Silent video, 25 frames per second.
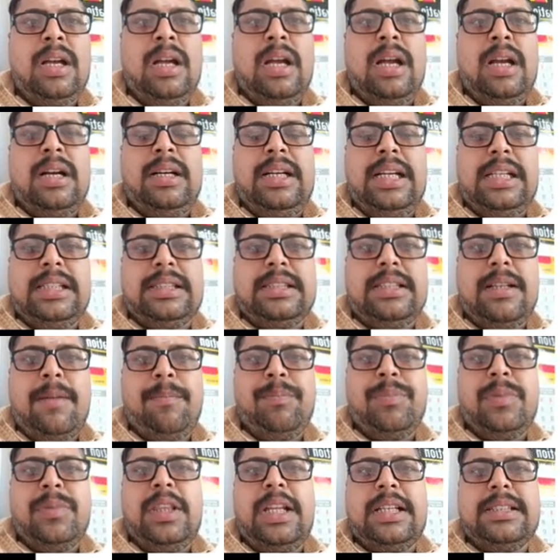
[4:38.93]
Next,
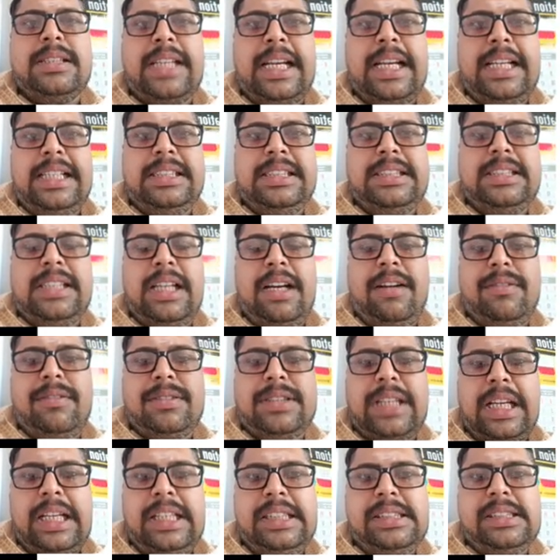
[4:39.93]
the
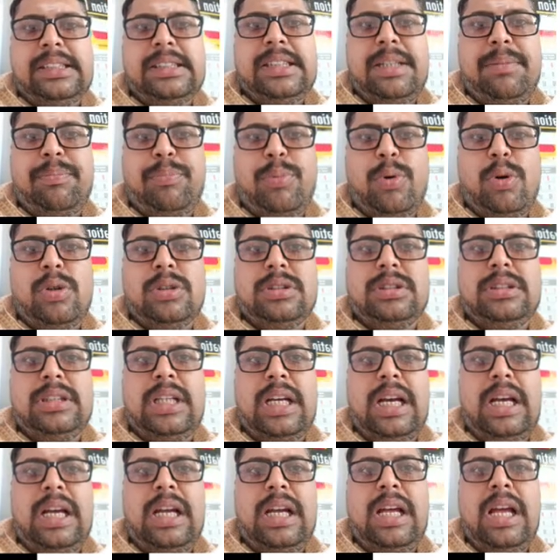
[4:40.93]
size reports
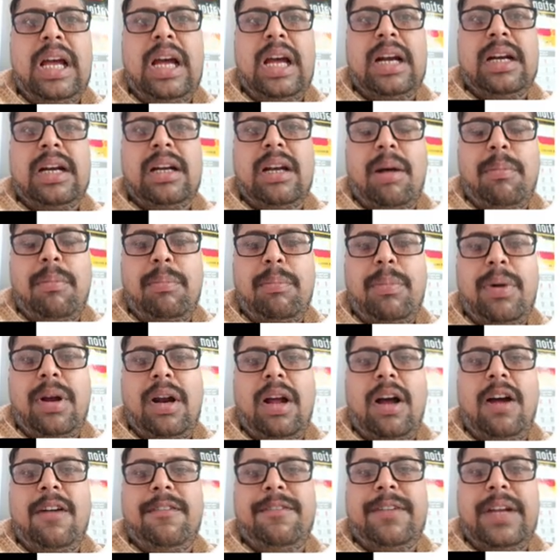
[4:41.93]
the number
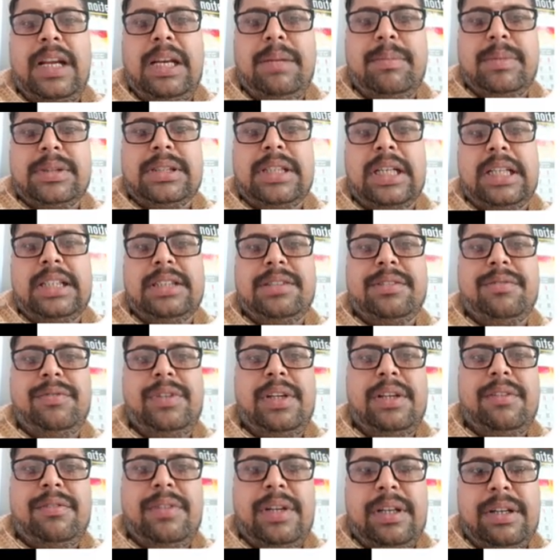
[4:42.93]
of elements. That is,
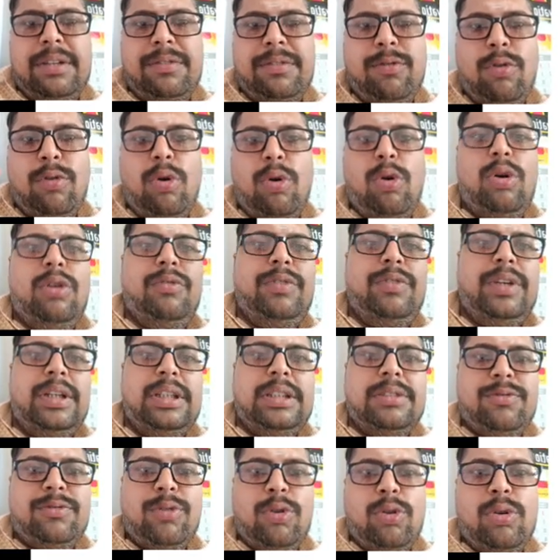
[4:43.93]
when 4
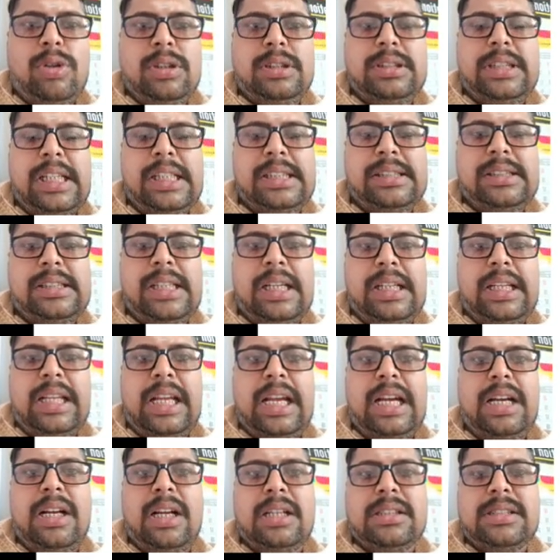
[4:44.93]
says that
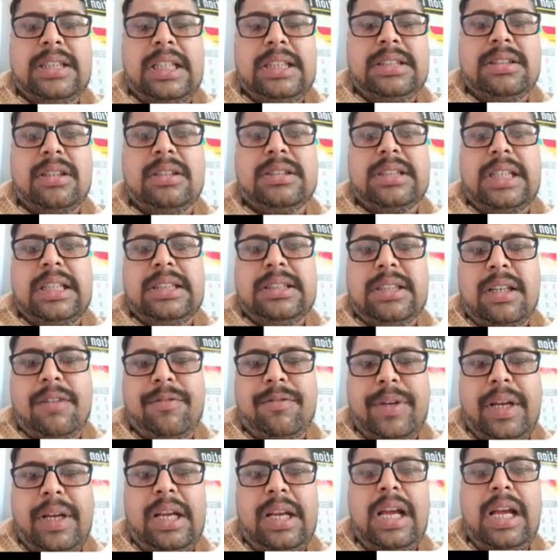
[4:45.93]
a dot size or size
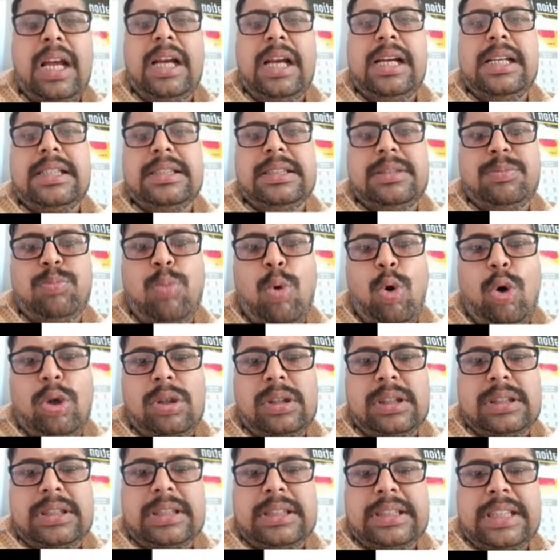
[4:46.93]
of a, it's both
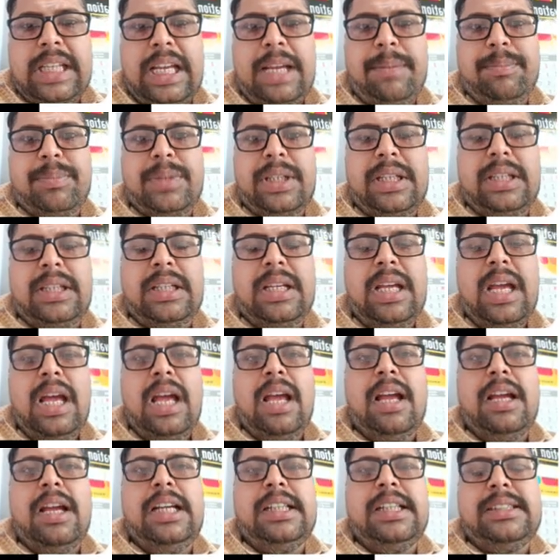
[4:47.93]
the same thing.
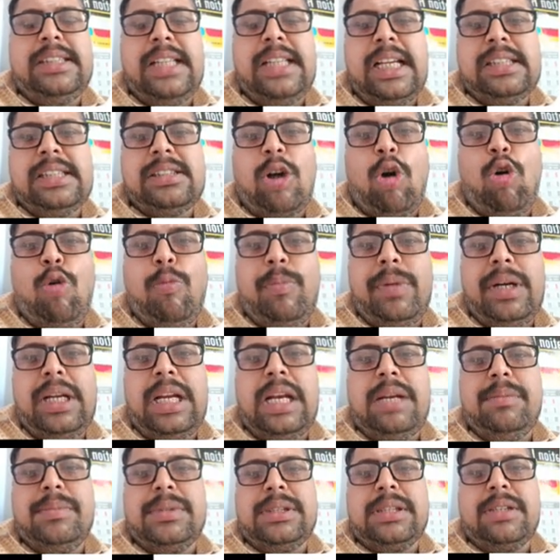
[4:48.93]
It says how many
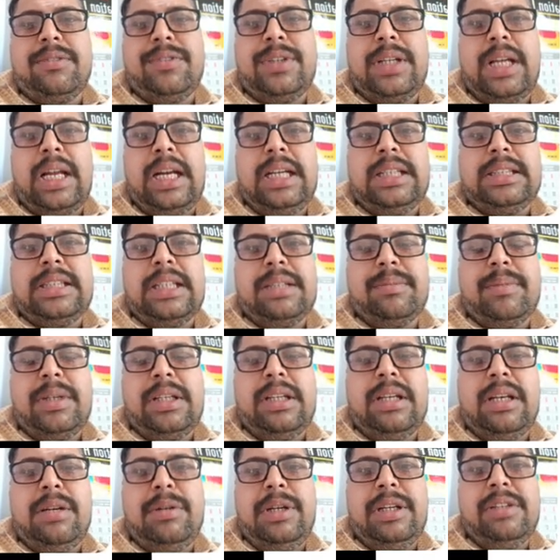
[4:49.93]
elements of an array is it
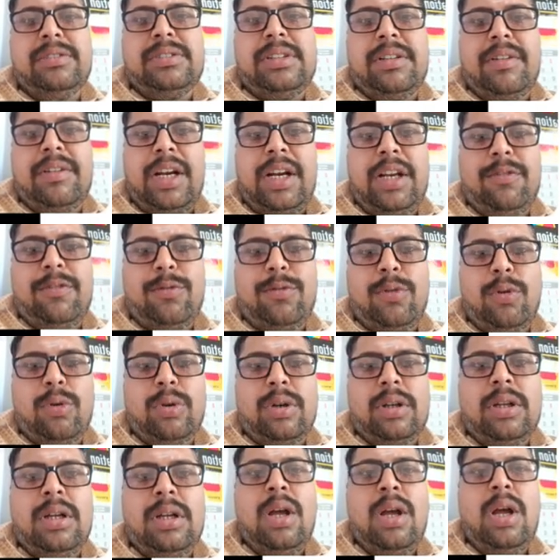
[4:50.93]
will give the value 4.
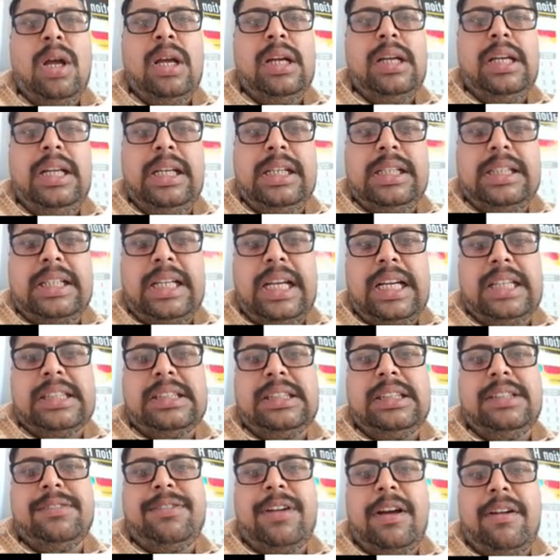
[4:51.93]
In case
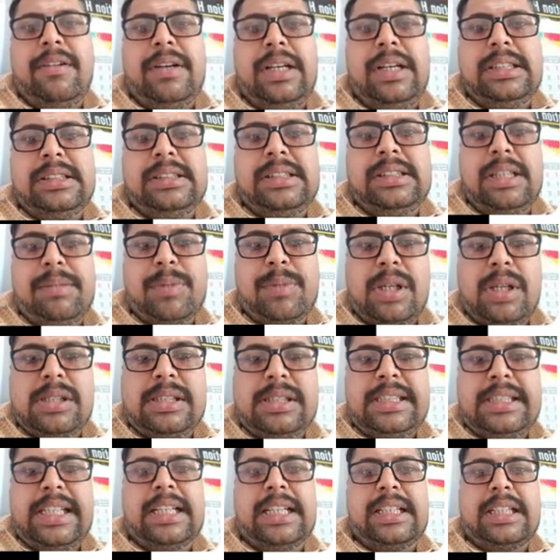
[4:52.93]
if you have this term called
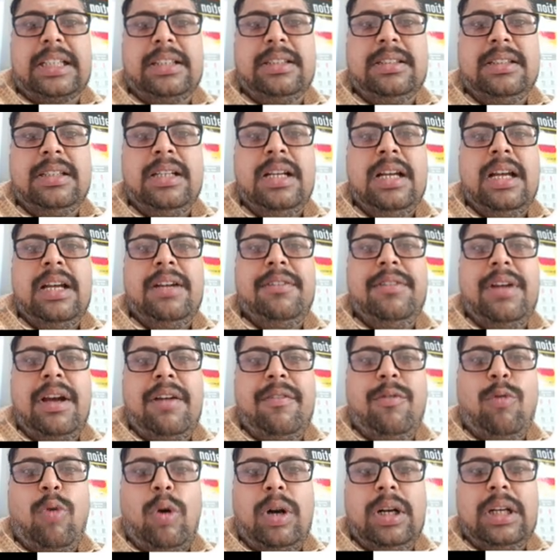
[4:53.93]
set, you
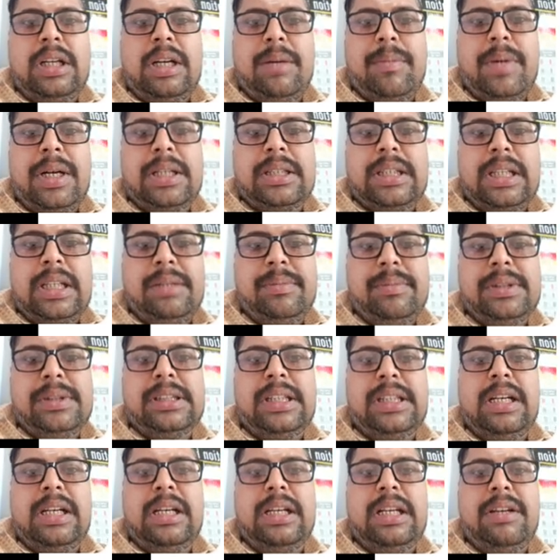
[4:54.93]
have 1, 3 means
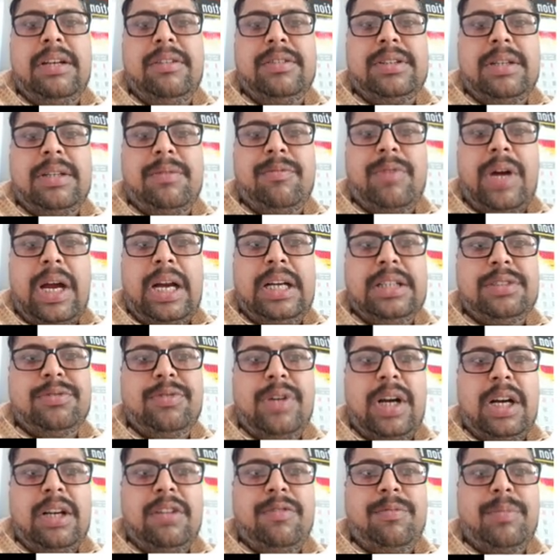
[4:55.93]
it will give a value of
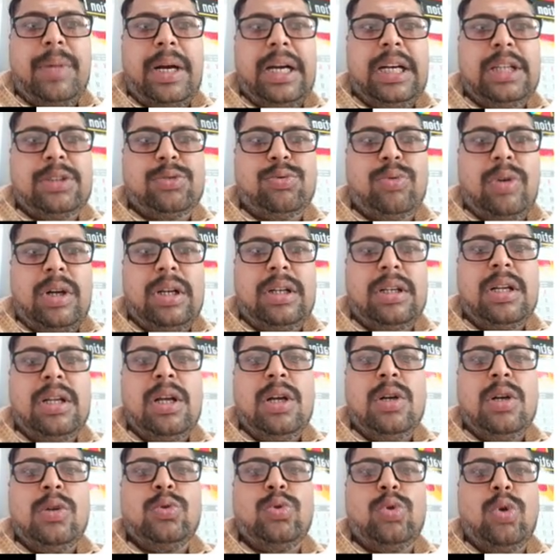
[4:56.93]
-1.
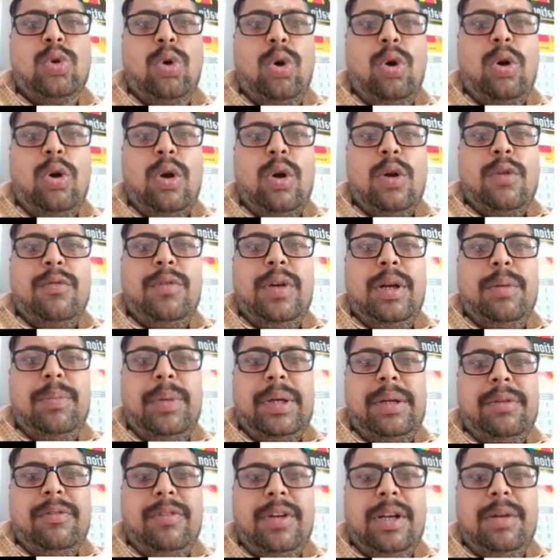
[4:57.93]
So we'll
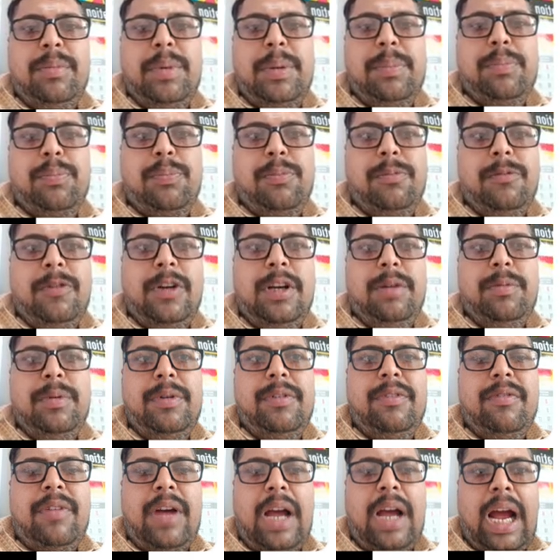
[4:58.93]

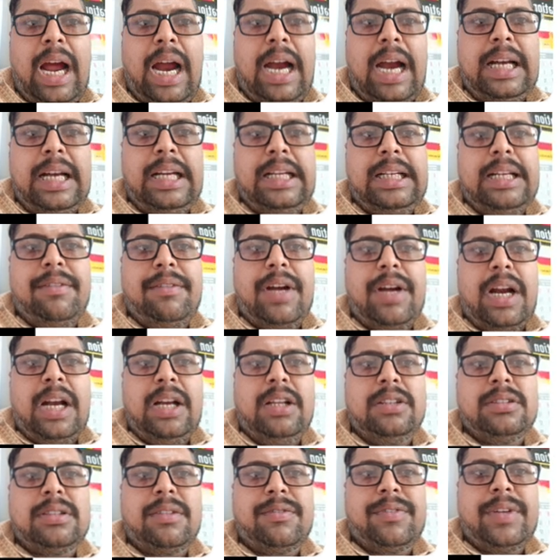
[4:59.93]
be adding the
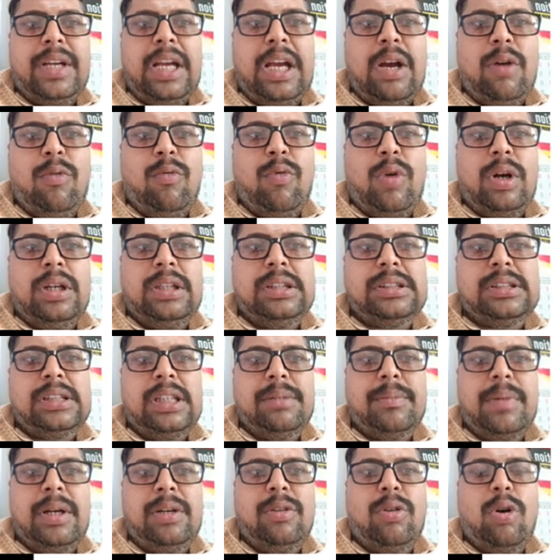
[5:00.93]
values of a of 1 is
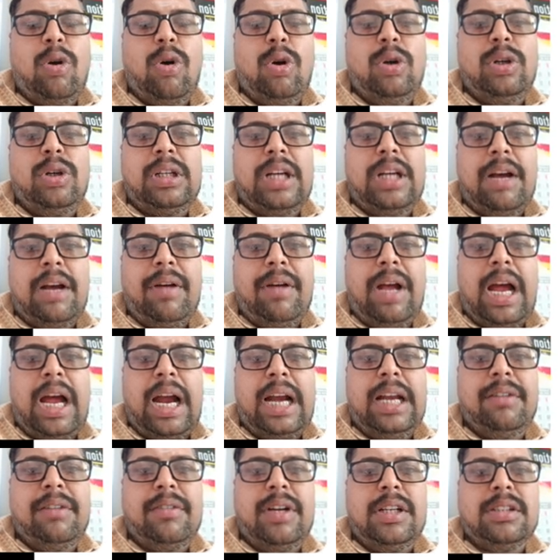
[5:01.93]
nothing but we are going to have
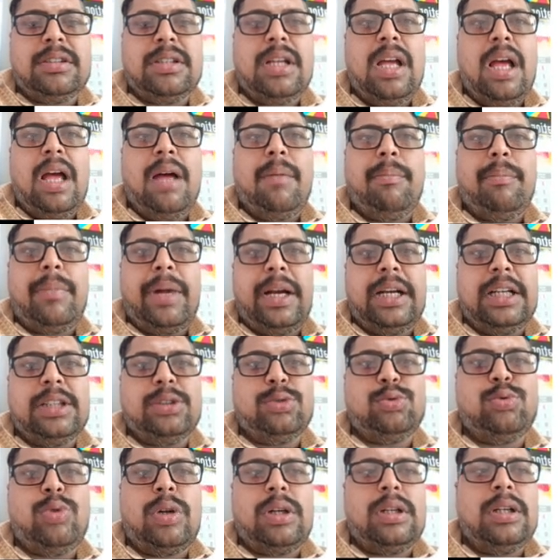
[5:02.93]
adding values
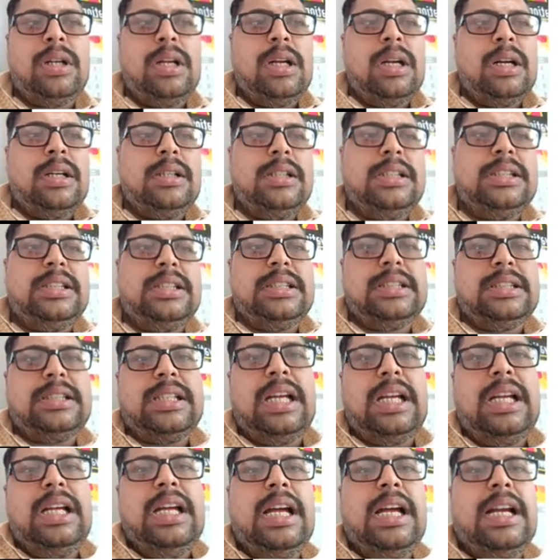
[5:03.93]
-1. This is
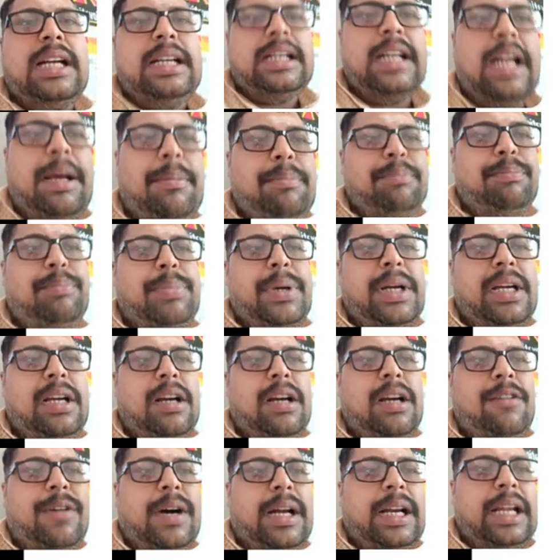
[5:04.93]
a NumPy
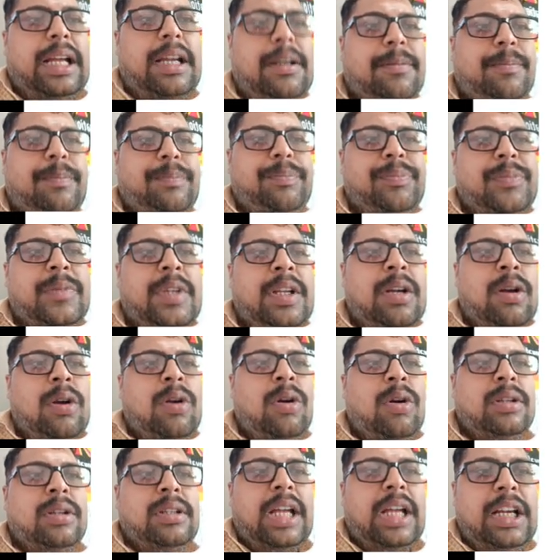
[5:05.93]
of array.
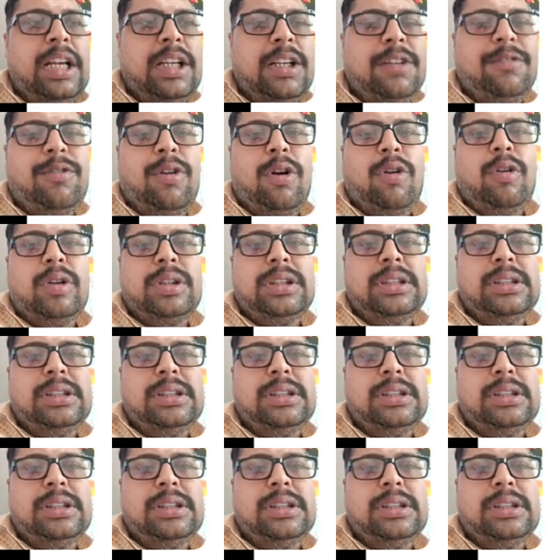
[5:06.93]
Thank you for watching